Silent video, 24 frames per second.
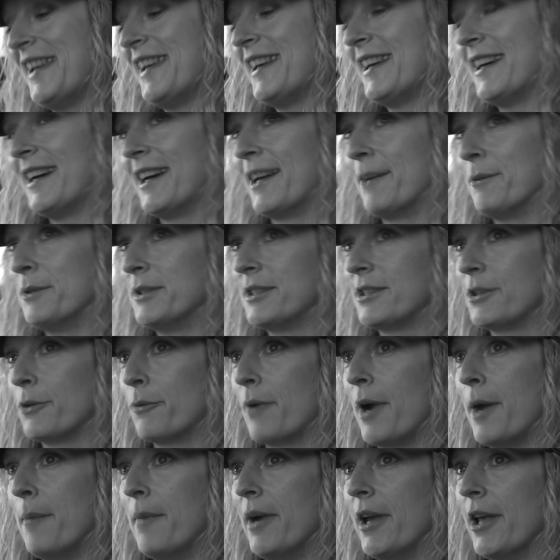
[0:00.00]
and I wanted to
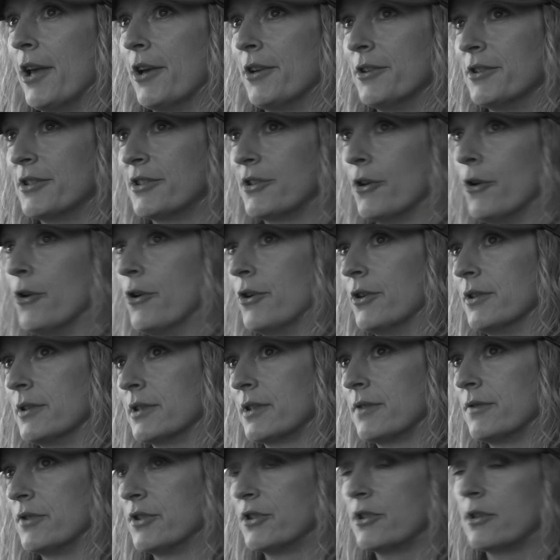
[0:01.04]
write my own songs
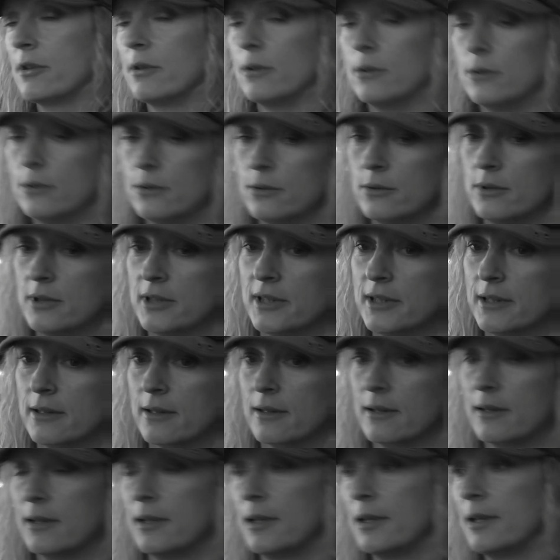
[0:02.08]
for school and
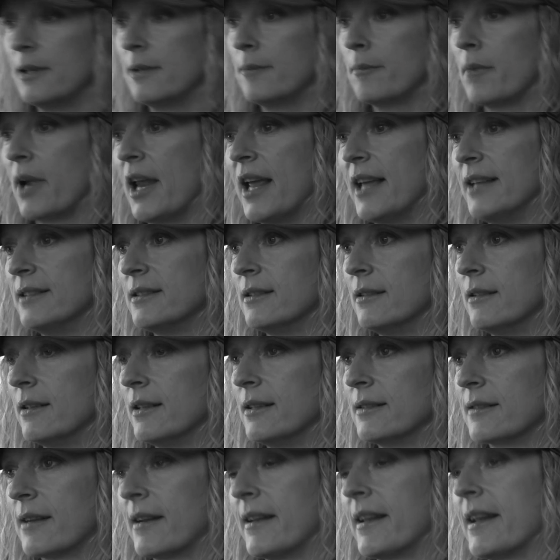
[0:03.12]
plays and
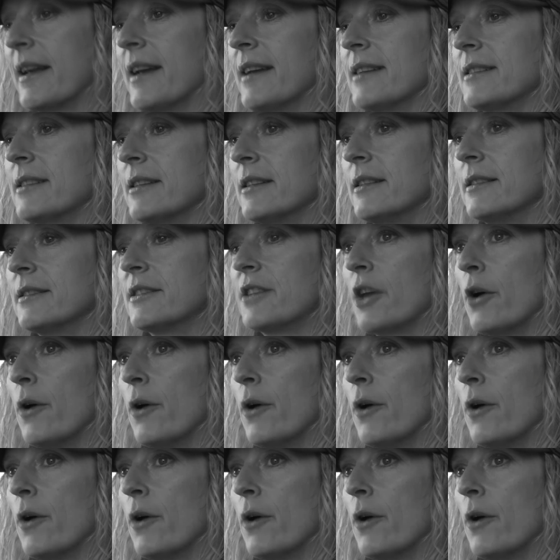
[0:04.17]
things like that. And so